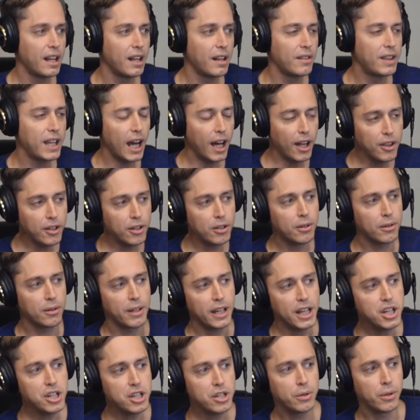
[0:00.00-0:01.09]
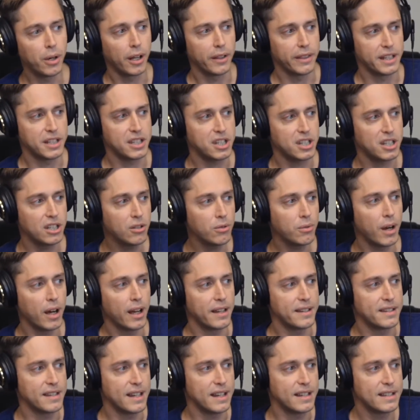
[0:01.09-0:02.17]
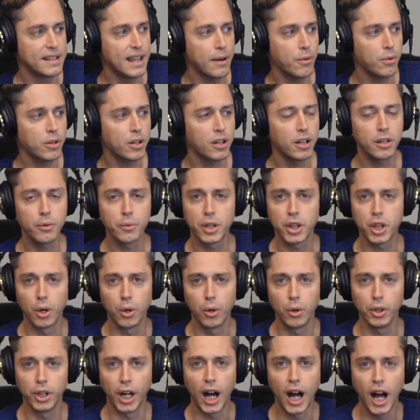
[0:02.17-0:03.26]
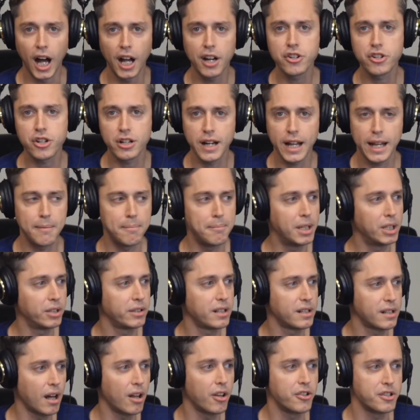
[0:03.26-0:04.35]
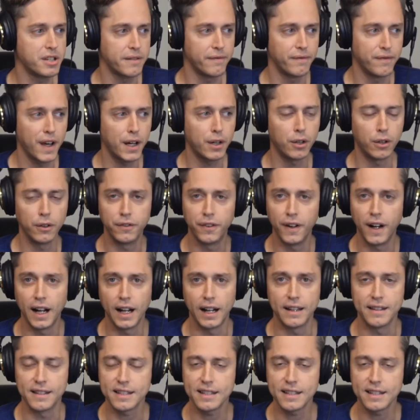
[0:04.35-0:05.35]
The other issue on this, too, is they were going to withhold $108 million in federal funds.